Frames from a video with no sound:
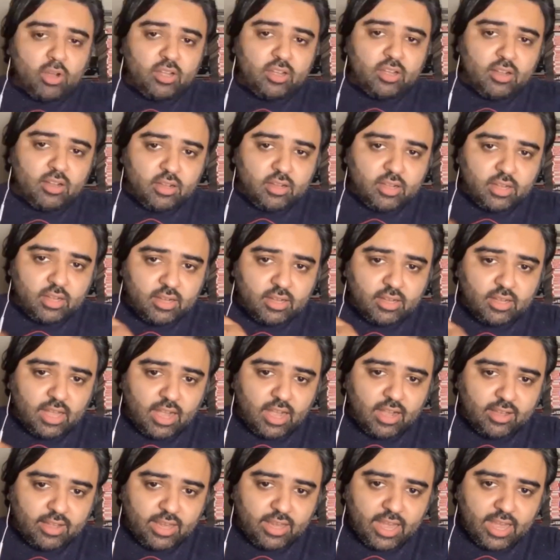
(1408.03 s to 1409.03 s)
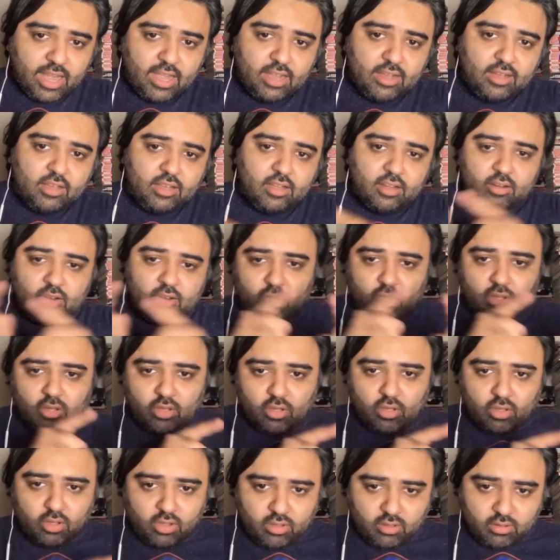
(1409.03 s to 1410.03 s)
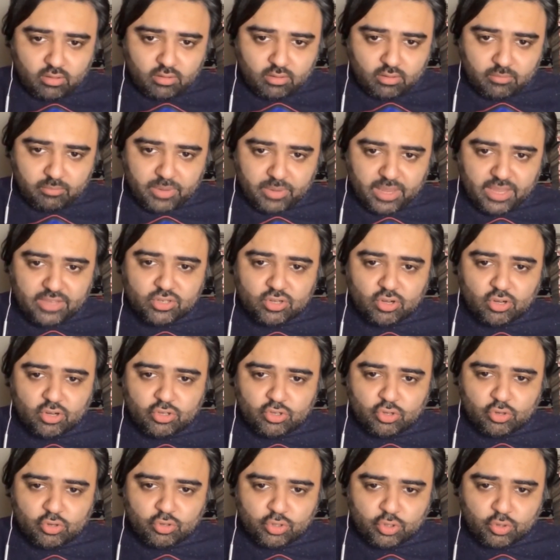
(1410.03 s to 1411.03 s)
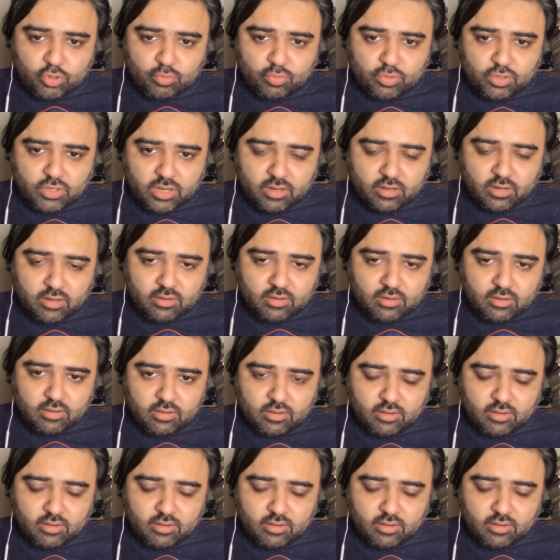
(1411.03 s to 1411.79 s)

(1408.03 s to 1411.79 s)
modeled Clark Kent based on Joe Shuster.